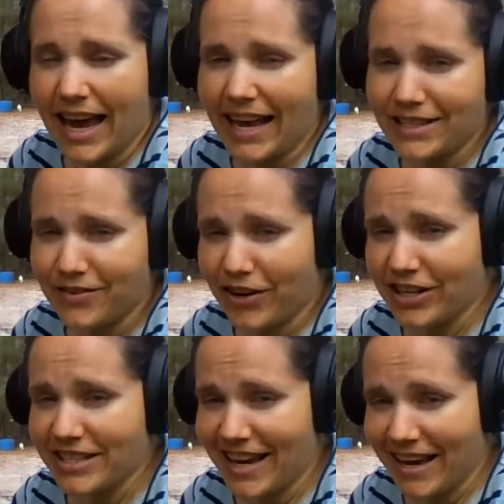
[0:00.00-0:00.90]
as far
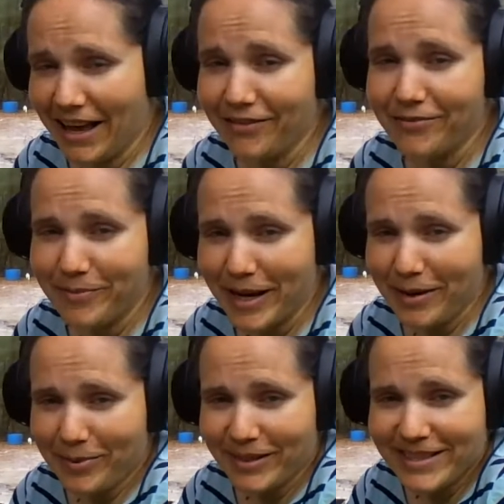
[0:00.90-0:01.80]
as I have been
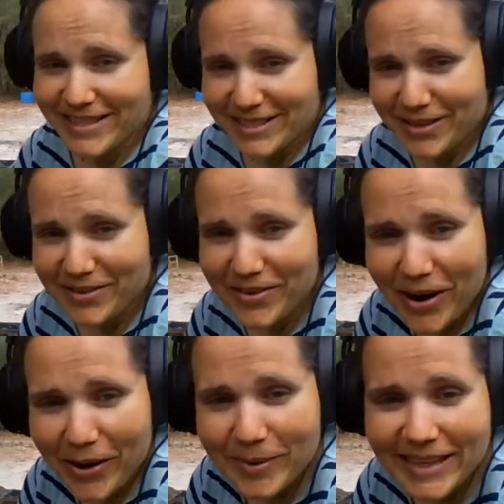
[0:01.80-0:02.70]
able to see so
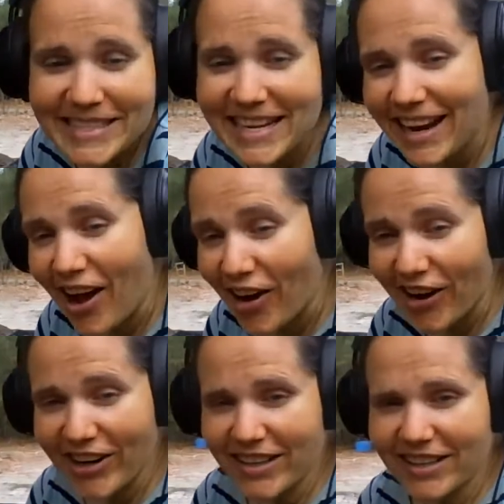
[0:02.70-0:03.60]
far, makes it
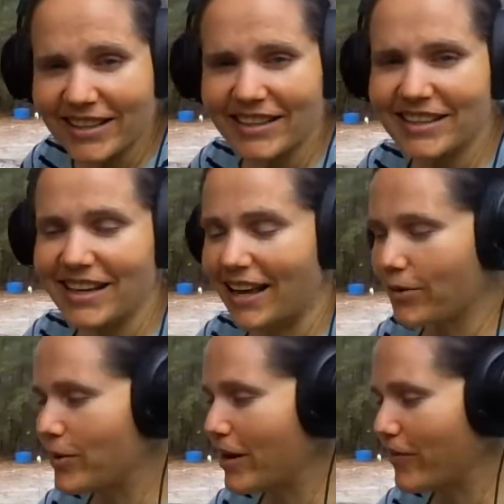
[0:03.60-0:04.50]
hard. And like
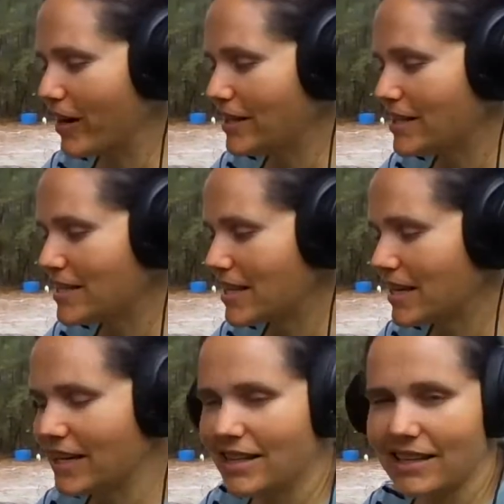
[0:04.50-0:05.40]
when it rains,
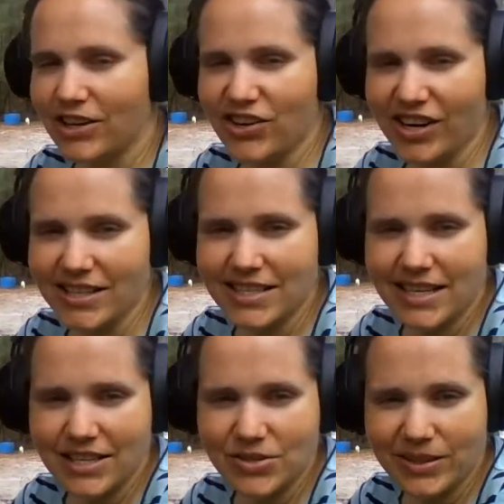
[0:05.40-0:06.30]
the crust
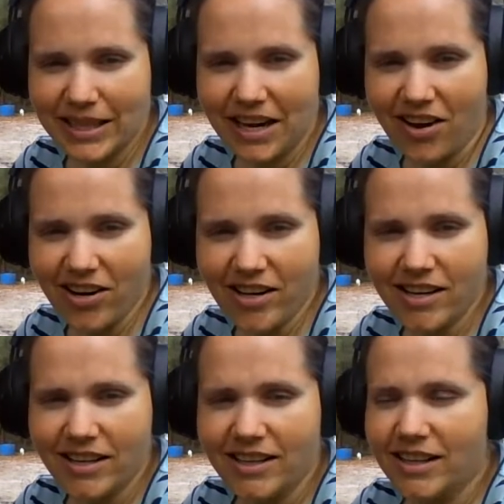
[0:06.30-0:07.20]
gets really hard.
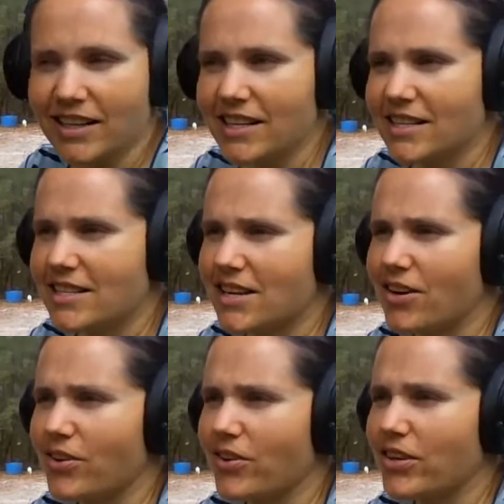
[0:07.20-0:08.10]

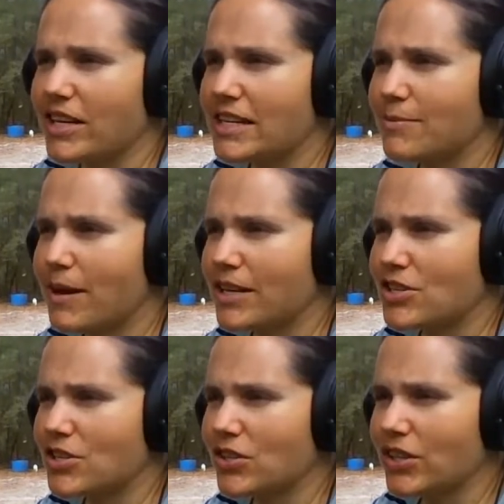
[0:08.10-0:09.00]
So you need to make
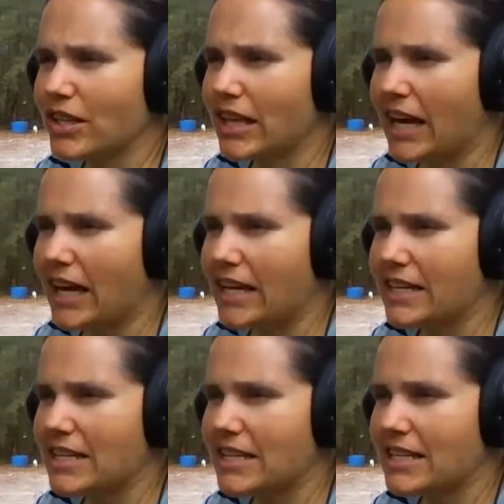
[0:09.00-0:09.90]
sure
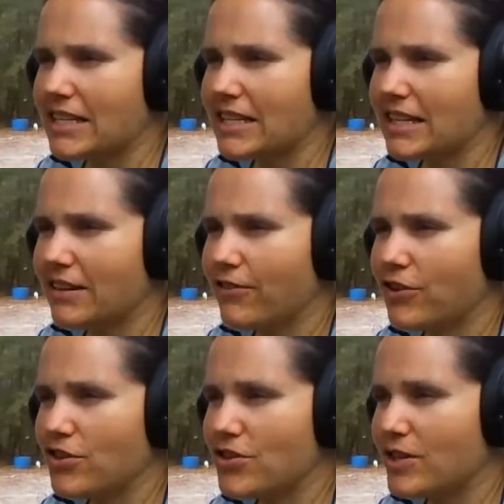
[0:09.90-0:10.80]
that if
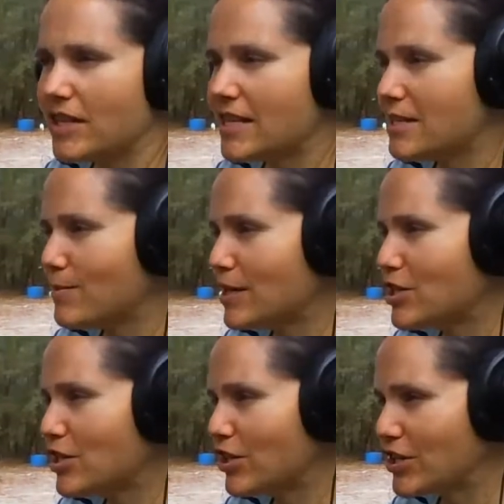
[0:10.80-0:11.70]
you're doing this, make
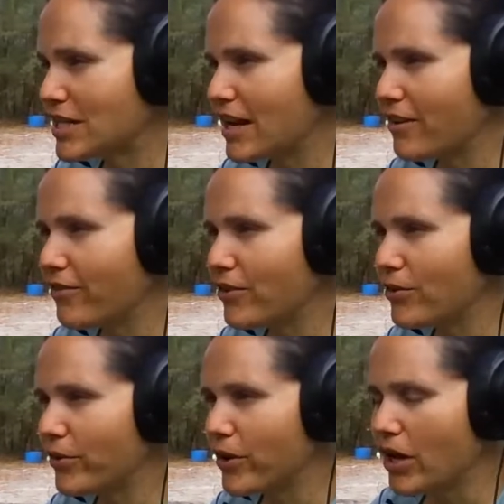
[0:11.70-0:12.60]
sure you